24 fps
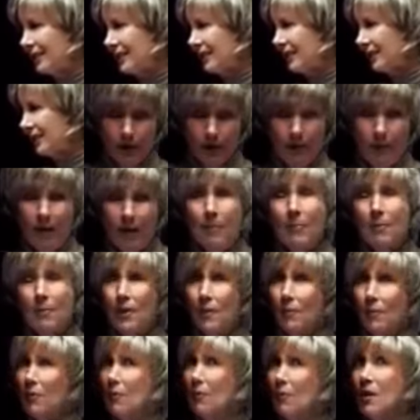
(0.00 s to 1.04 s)
I remember
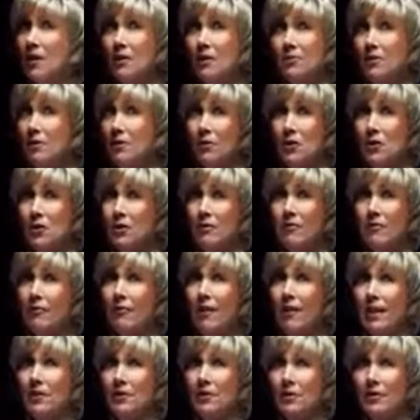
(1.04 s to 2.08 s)
there were wonderful Christian
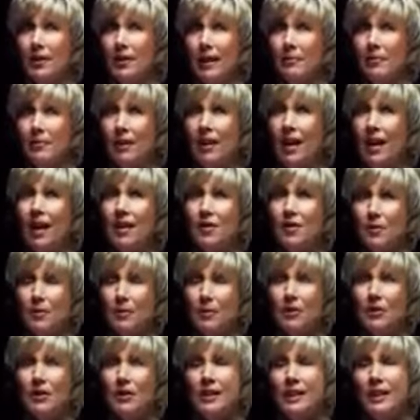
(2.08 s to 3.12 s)
friends who came to the
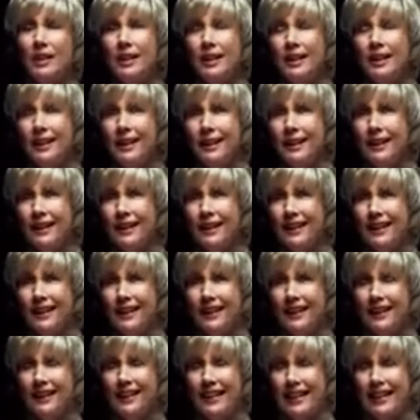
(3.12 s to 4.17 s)
hospital
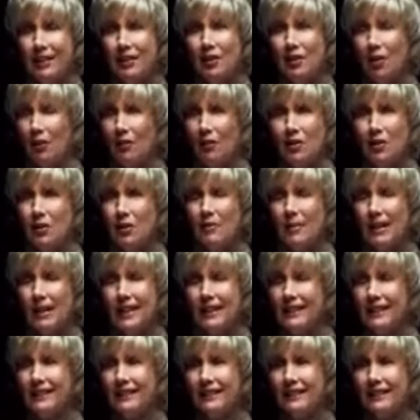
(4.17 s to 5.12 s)
and they encouraged me.